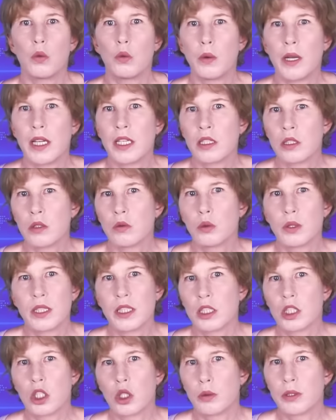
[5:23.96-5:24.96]
When
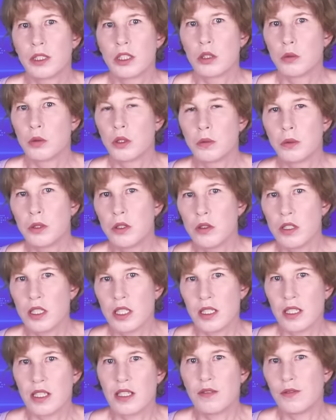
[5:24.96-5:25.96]
will quantum
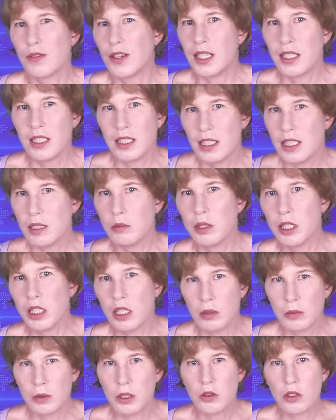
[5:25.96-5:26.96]
computers finally
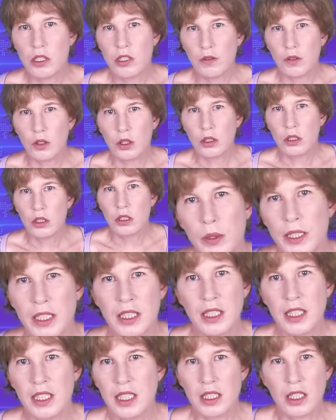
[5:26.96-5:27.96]
become useful? We
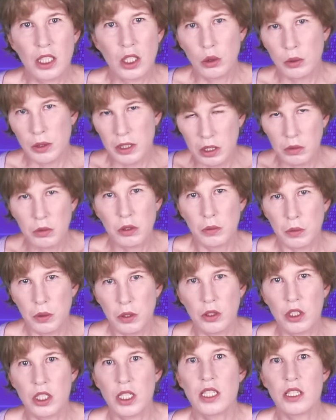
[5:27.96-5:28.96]
need a quantum
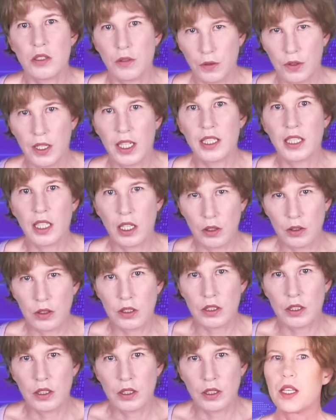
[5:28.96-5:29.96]
computer to find
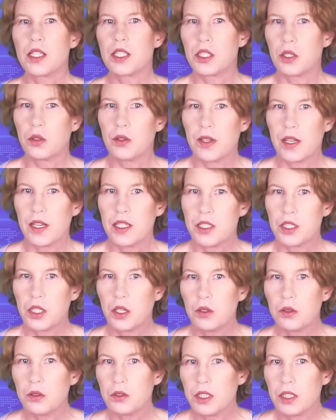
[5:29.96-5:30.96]
out. So they
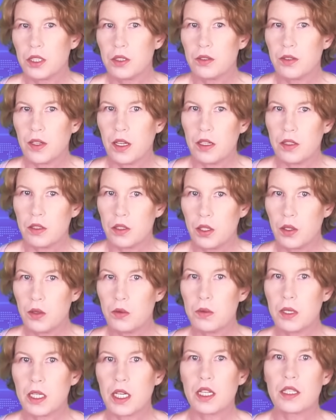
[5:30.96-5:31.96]
told you that no
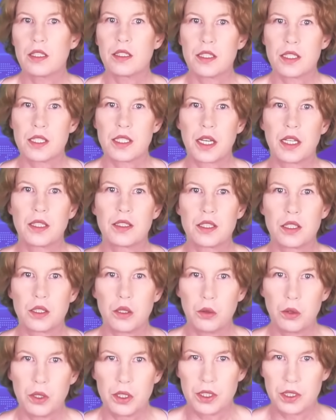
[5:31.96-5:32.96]
one understands
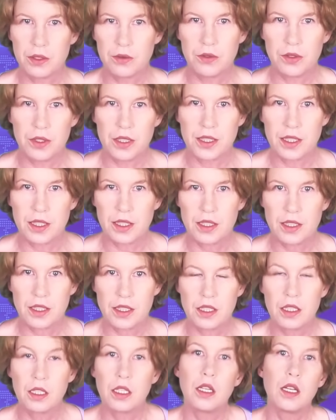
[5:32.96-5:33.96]
quantum
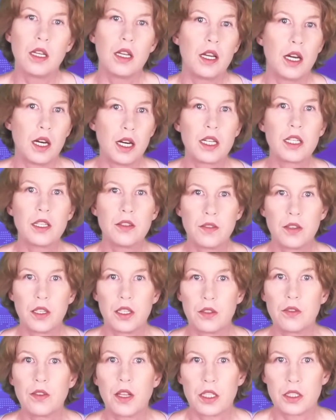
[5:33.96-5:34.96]
physics. I
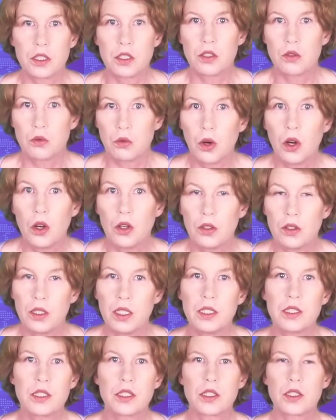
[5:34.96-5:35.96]
think that's wrong.
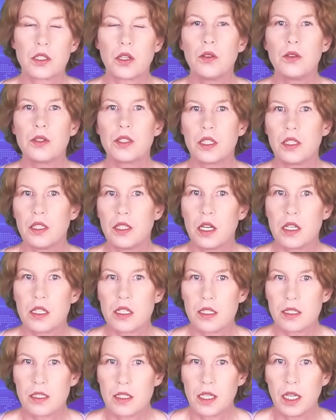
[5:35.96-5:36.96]
It's totally
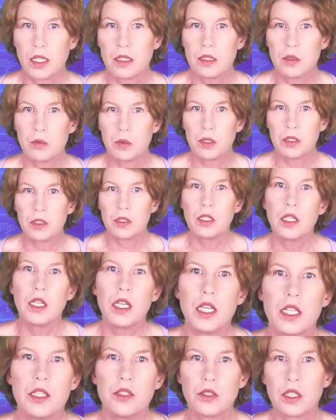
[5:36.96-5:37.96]
understandable.
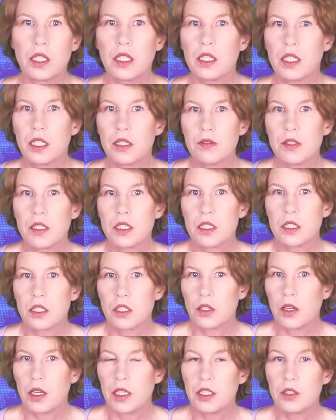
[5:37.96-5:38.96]
You can give it a
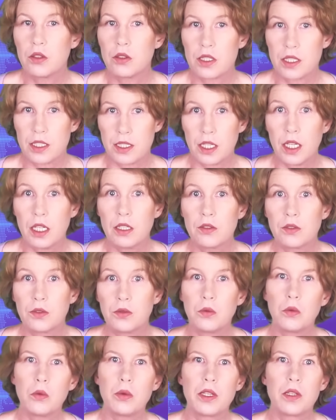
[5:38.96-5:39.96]
try
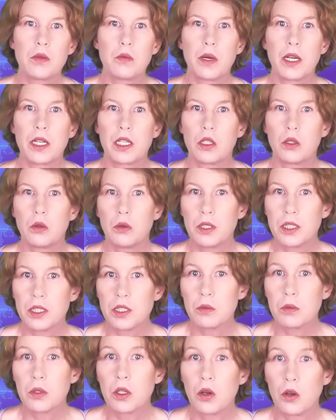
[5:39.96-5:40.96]
yourself with my
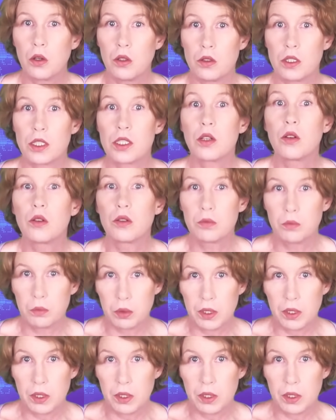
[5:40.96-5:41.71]
quantum course on